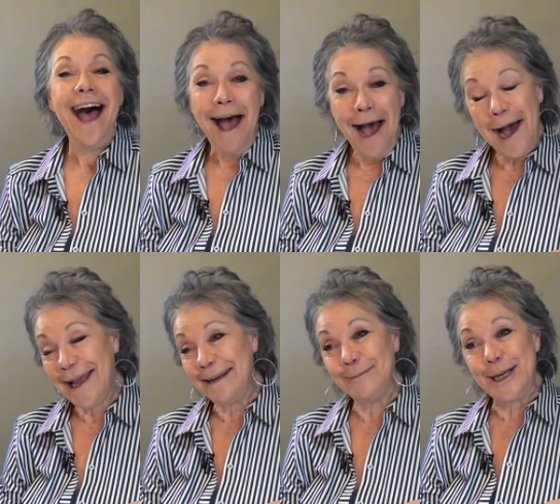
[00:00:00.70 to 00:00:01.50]

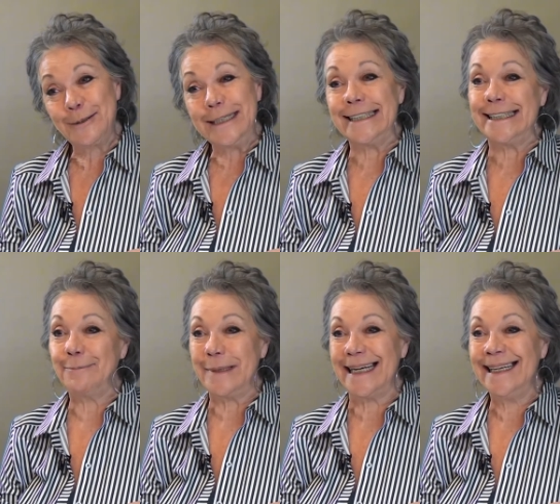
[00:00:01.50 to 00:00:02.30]
Hi, I'm Toni
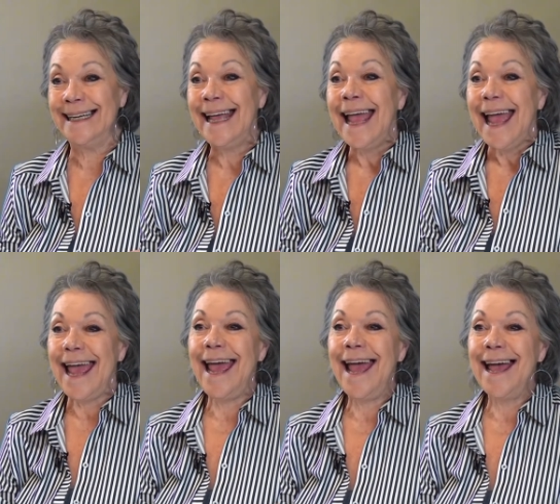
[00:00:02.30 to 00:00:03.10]
Sipka,
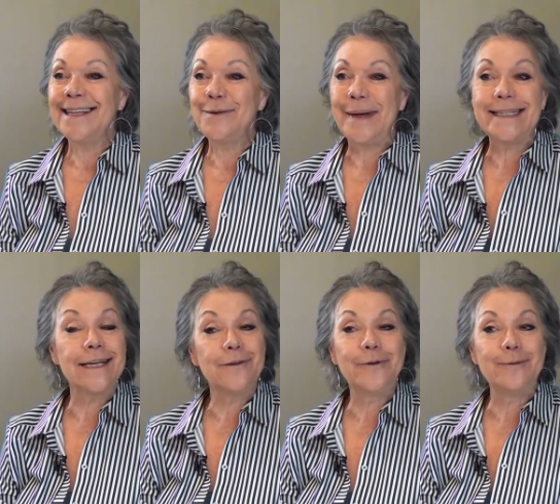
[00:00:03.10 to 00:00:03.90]
and my
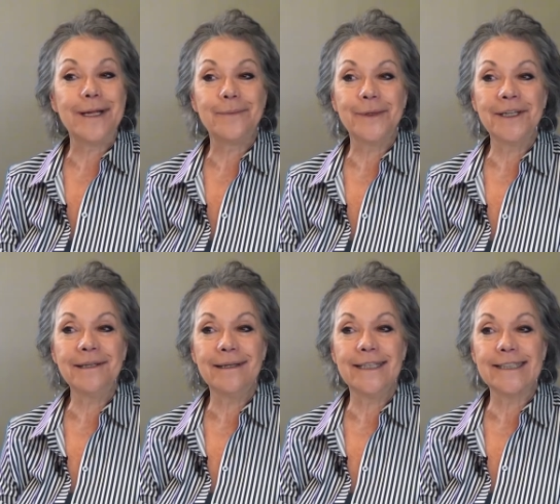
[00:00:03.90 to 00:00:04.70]
telephone
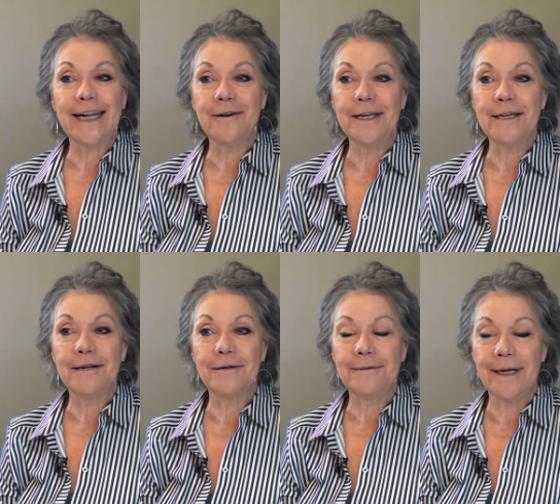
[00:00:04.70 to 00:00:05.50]
number is area
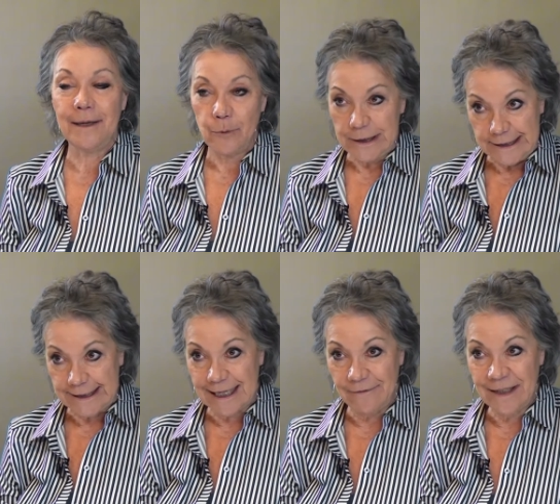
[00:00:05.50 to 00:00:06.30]
code
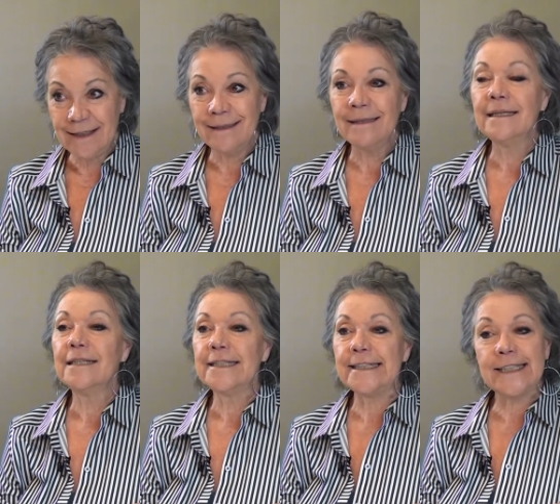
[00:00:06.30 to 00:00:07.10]
917
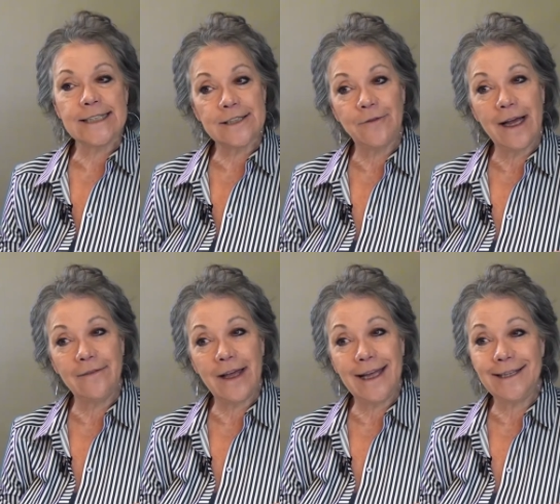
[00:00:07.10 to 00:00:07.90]

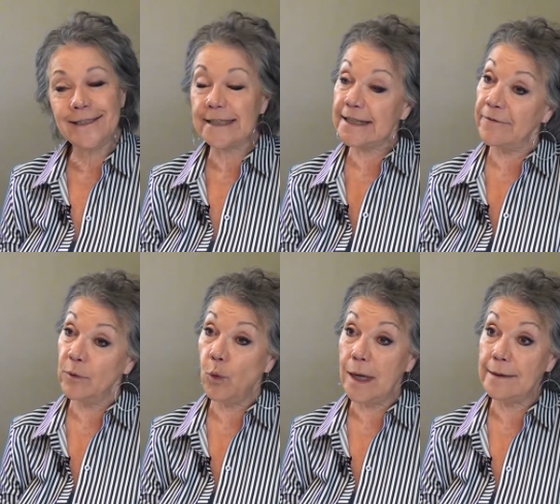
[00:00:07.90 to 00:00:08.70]
658
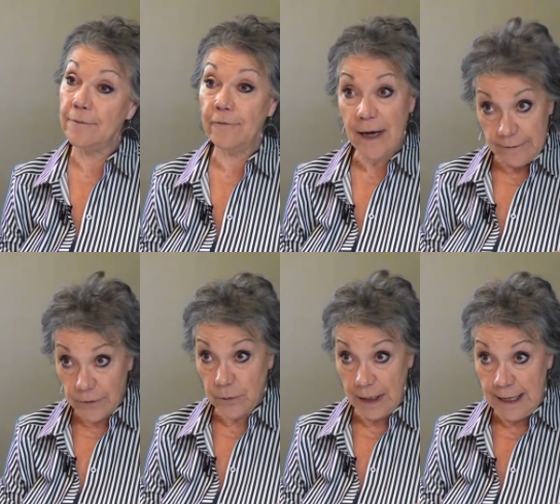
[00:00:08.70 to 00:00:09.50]

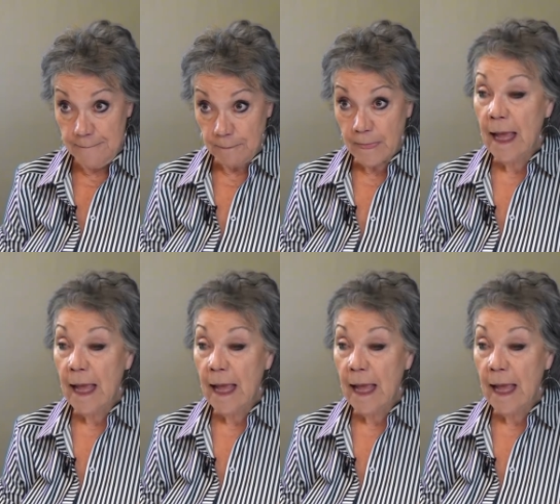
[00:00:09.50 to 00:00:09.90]
7153.